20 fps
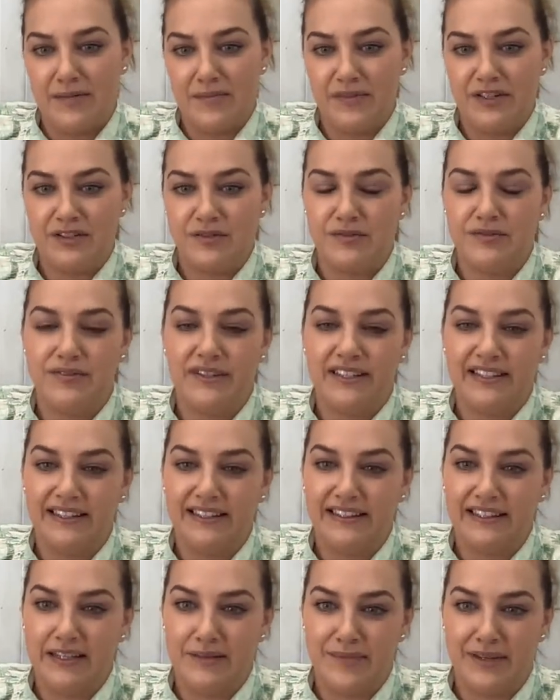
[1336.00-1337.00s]
which would really
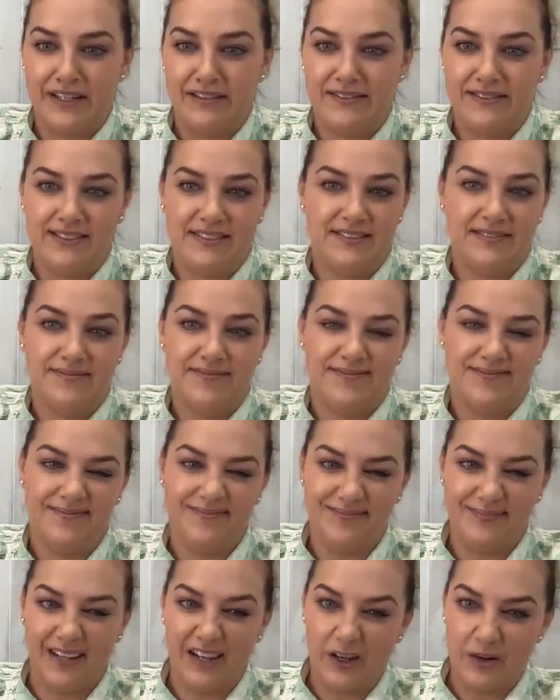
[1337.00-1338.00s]
limit
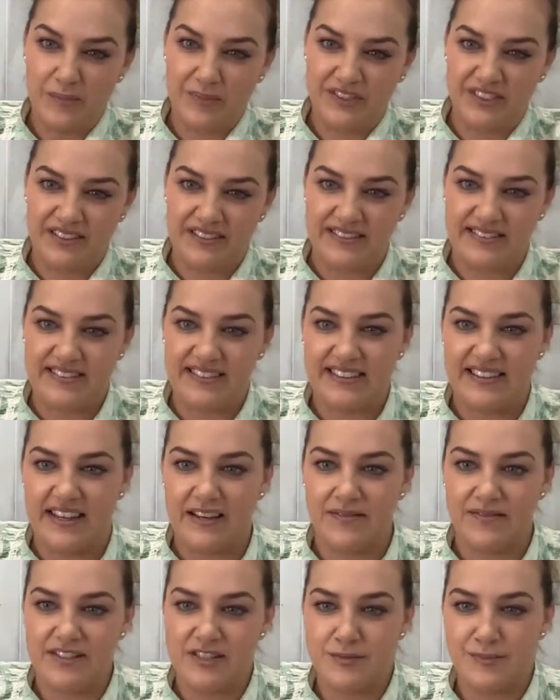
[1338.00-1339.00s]
my options in
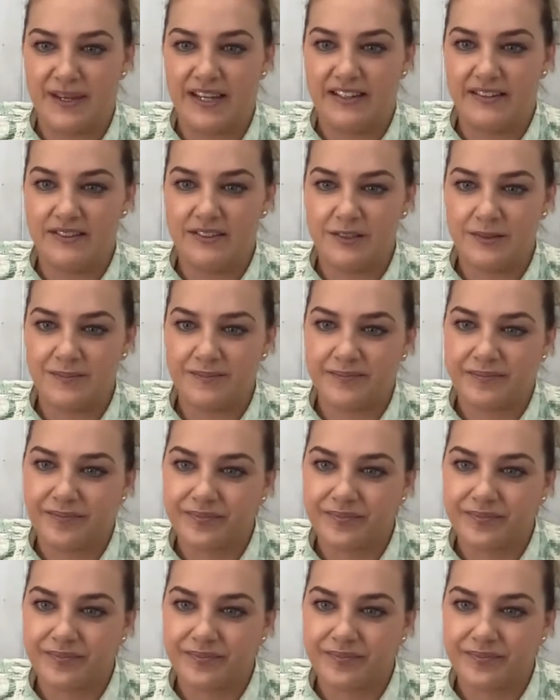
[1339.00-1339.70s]
that respect.